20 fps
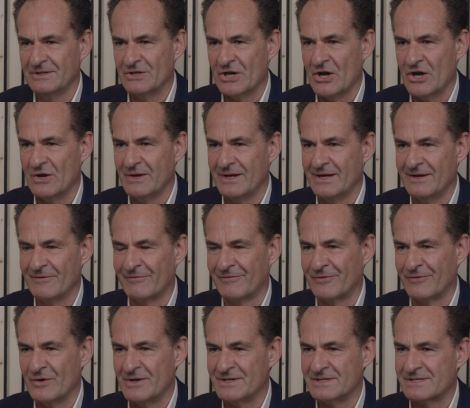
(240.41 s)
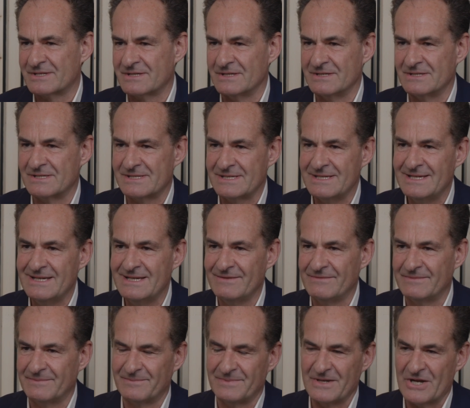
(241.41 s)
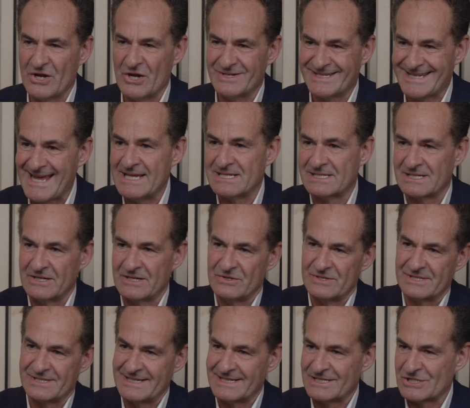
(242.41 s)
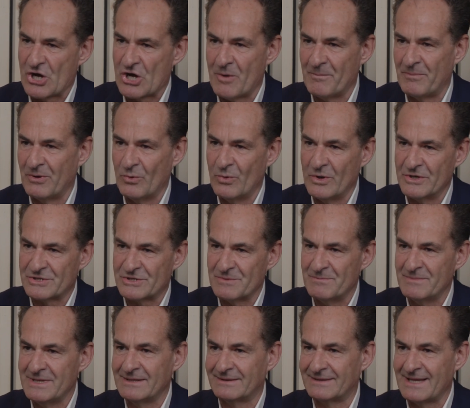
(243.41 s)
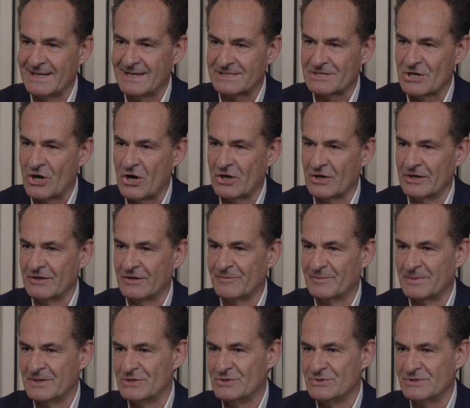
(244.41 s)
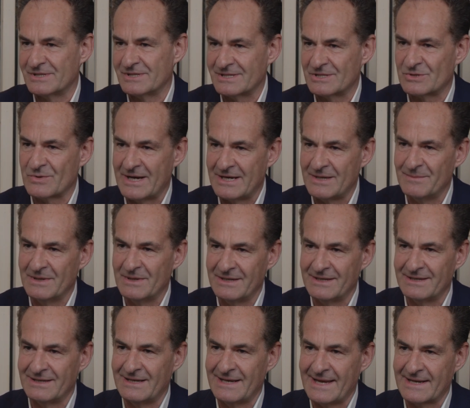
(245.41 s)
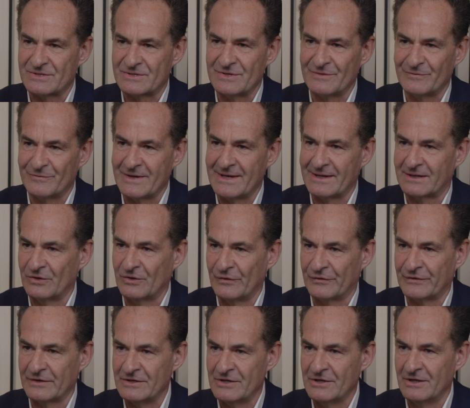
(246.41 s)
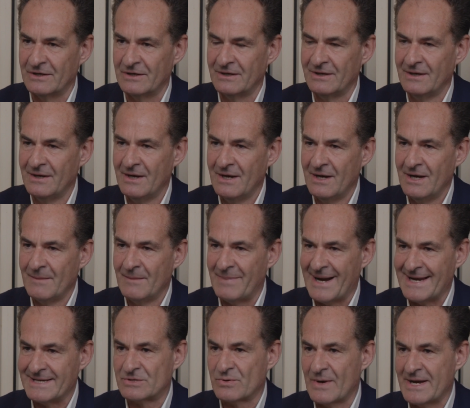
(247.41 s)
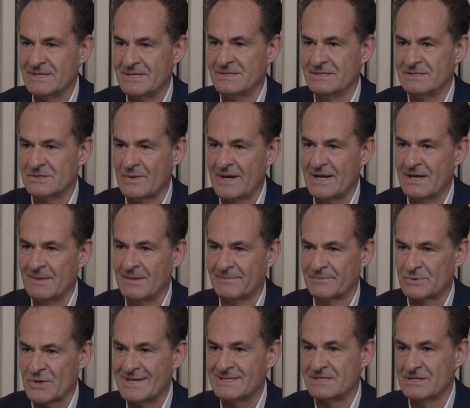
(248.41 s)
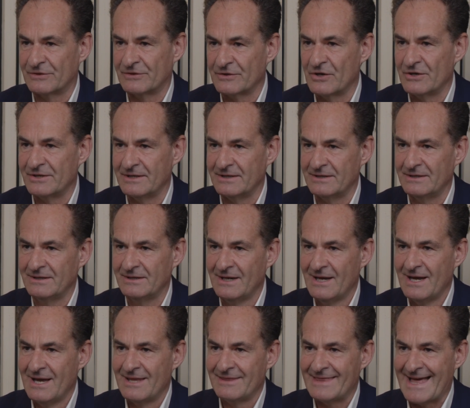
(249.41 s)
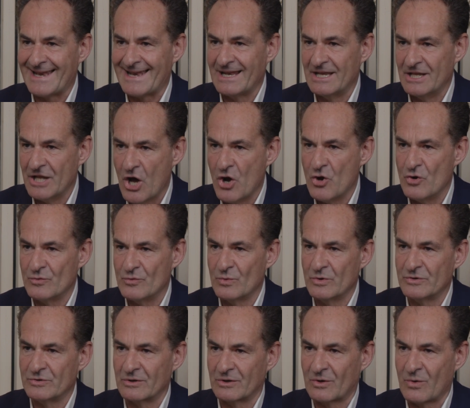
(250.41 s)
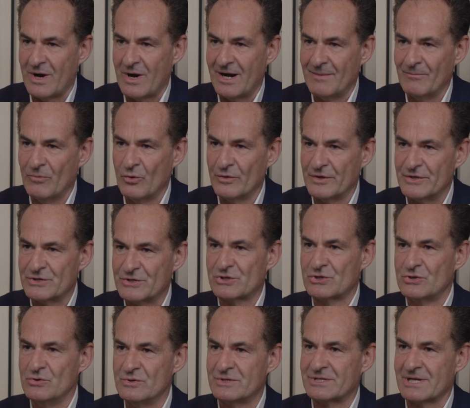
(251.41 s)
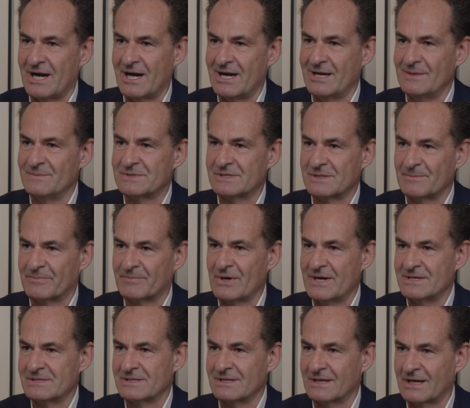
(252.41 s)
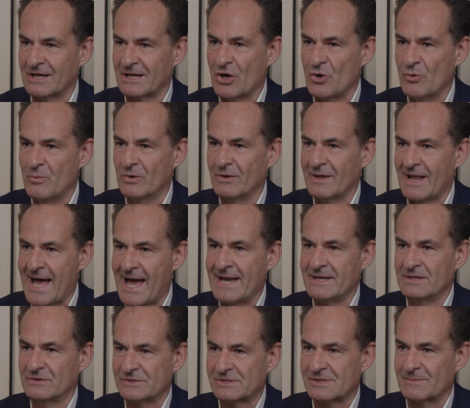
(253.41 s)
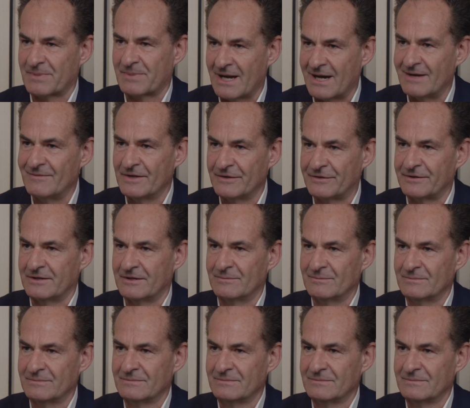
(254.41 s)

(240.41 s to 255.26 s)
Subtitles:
If, for instance, Tesla, as an example, were to meet their target of producing 20 million electric vehicles a year by 2030, that alone would require more than 2 times the present global annual supply of lithium.